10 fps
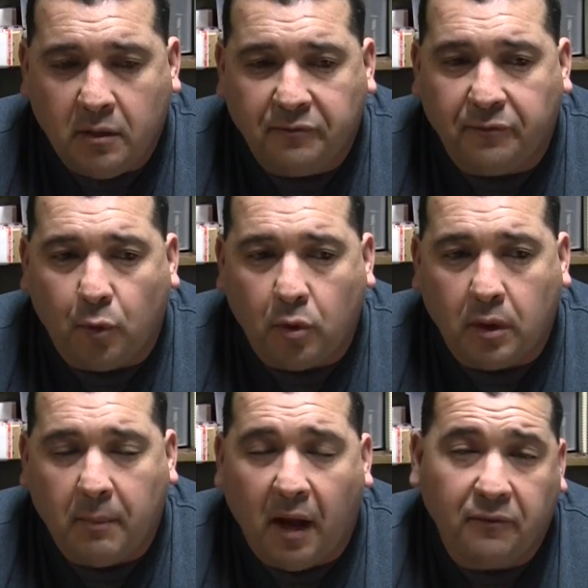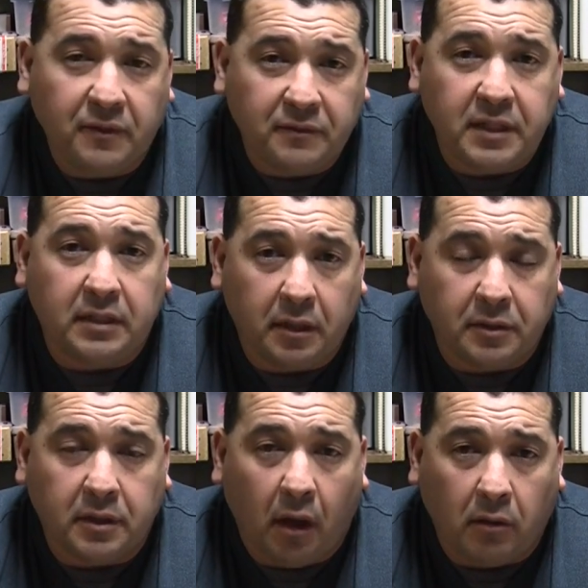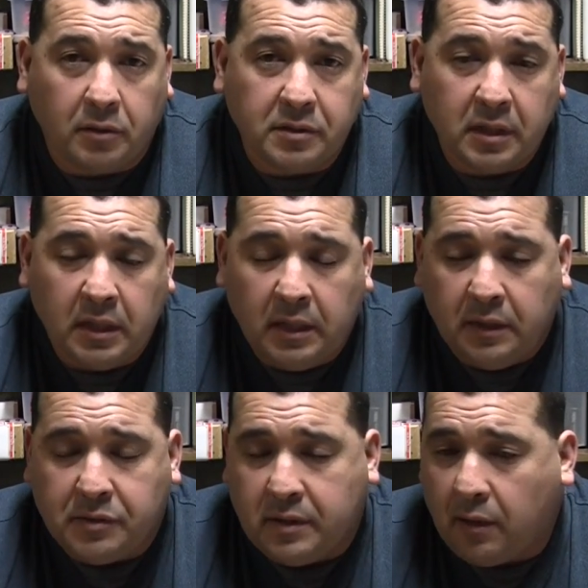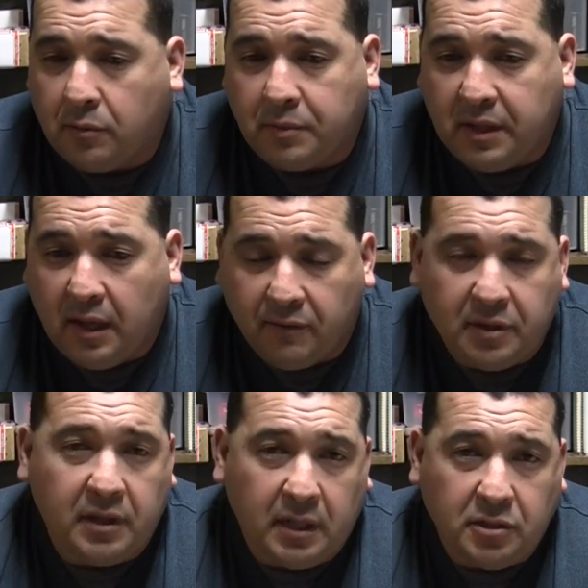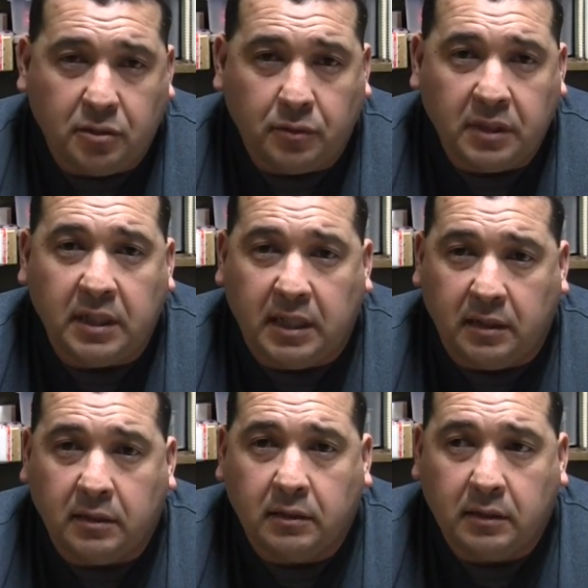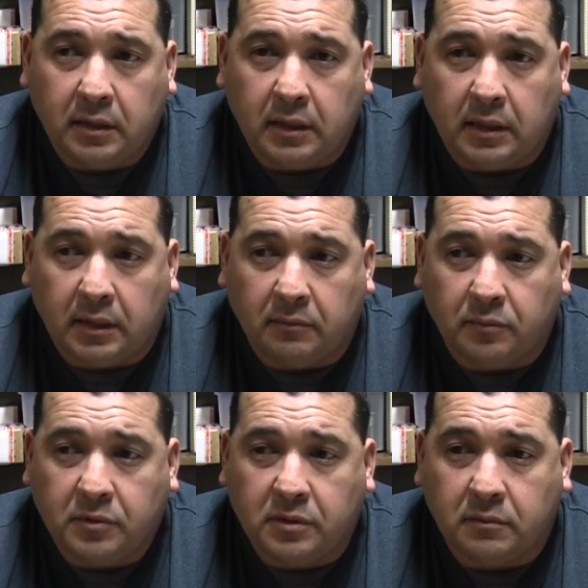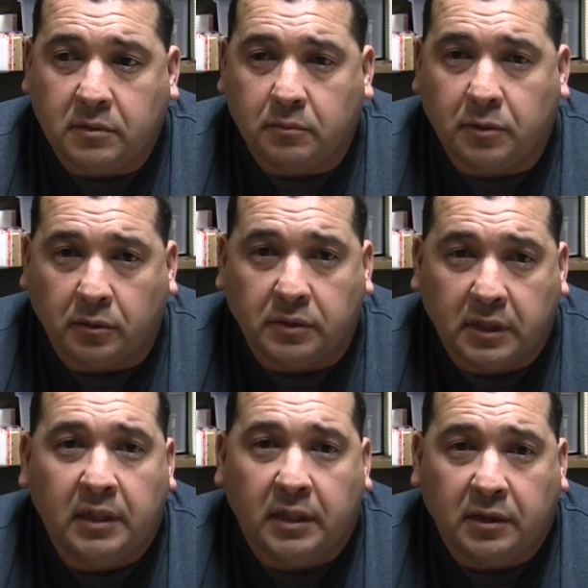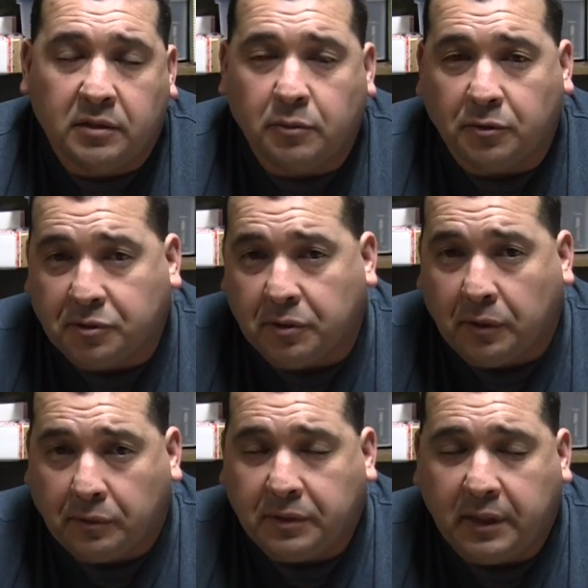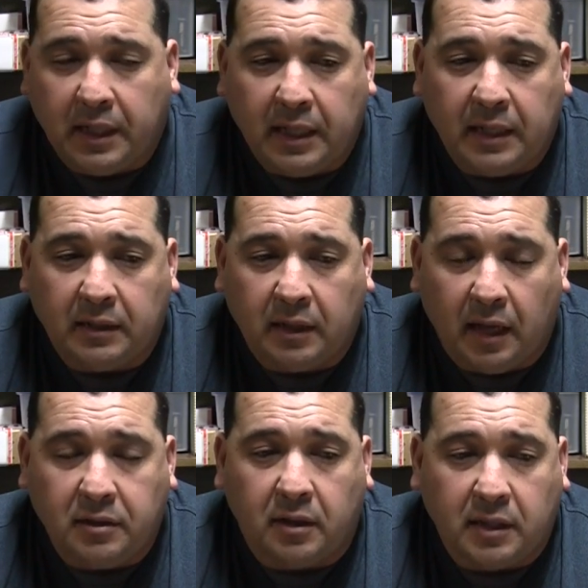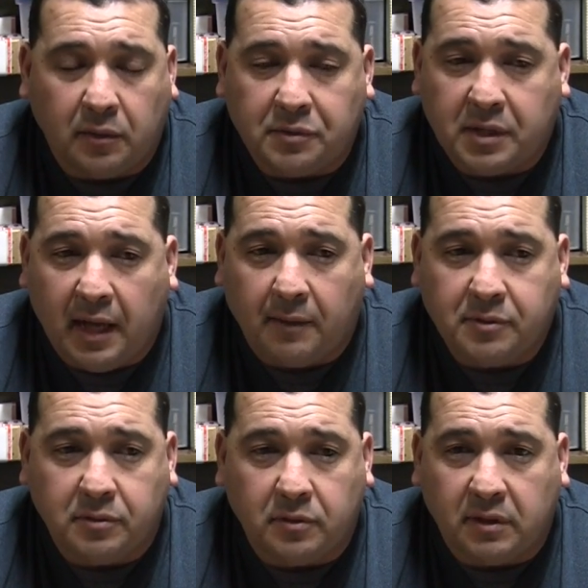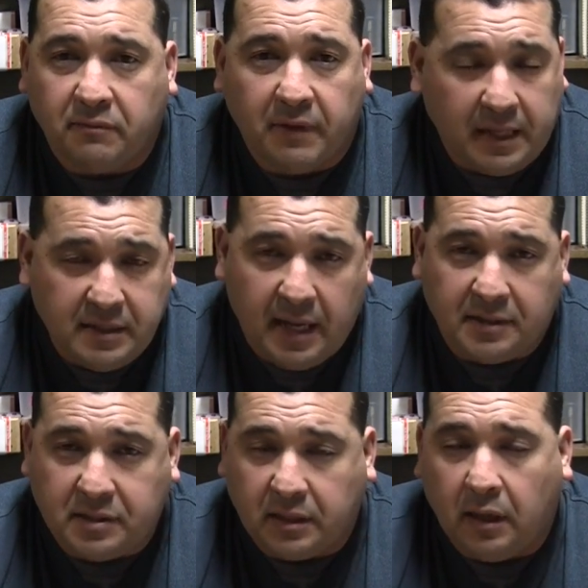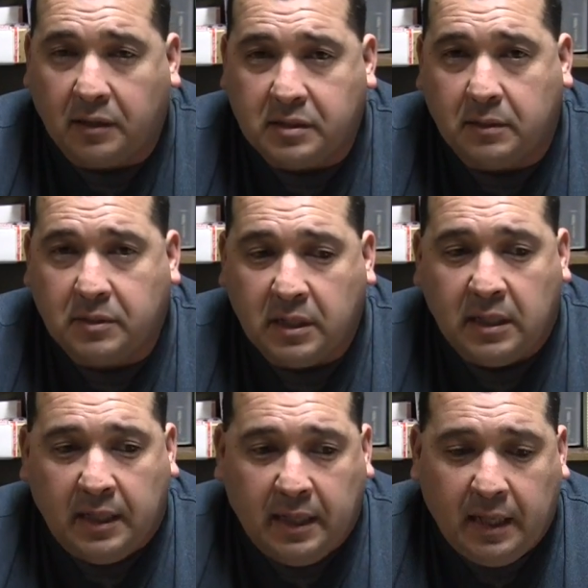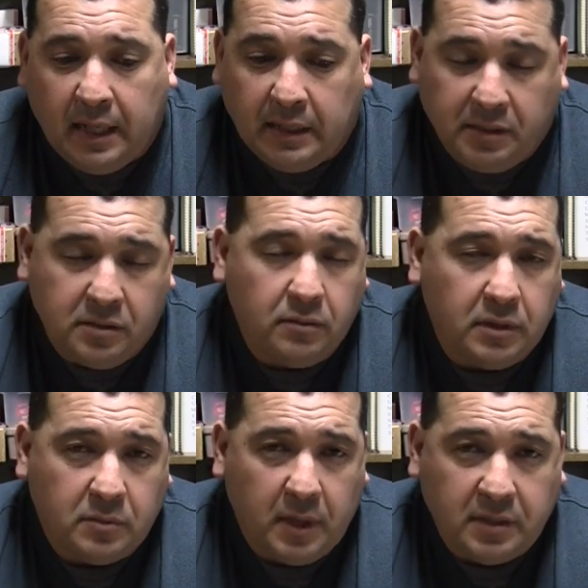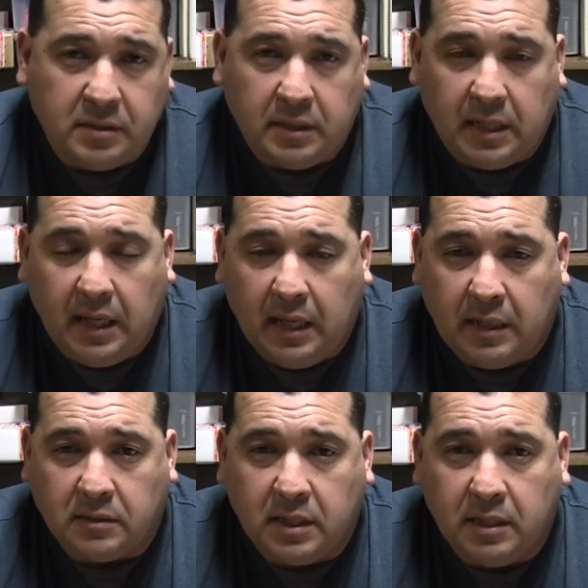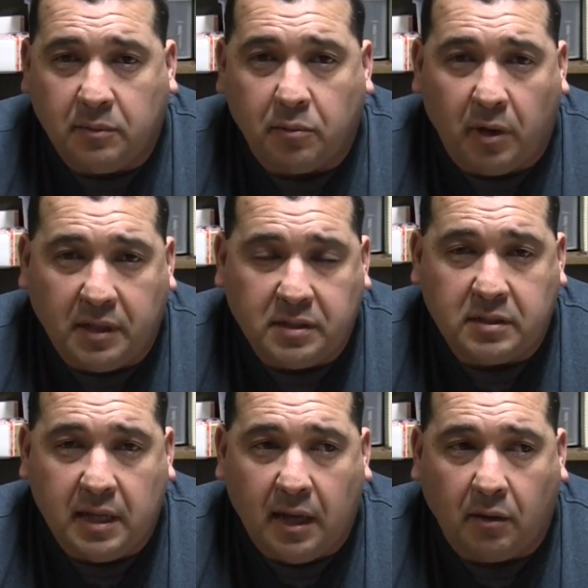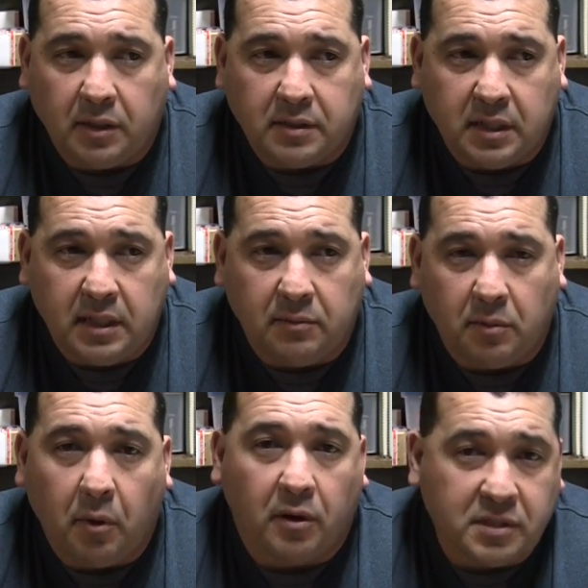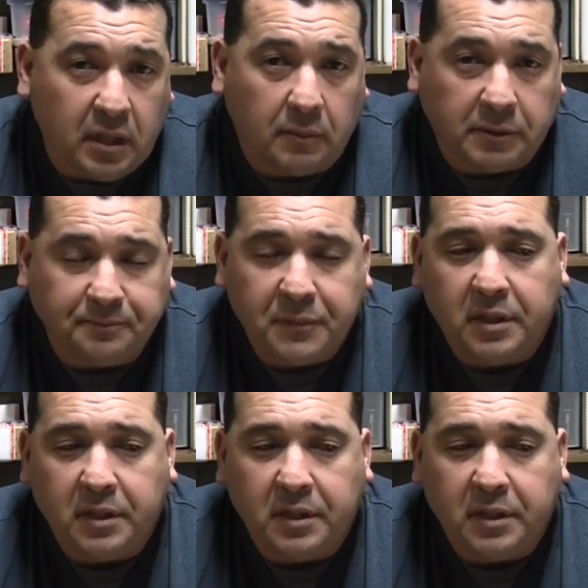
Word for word: for about $1,500. So that would be everything that you would need um, to, to build to build your own. And I thought that was an absolutely fantastic concept. And he's doing his best that he can to keep the prices down and to keep the parts coming.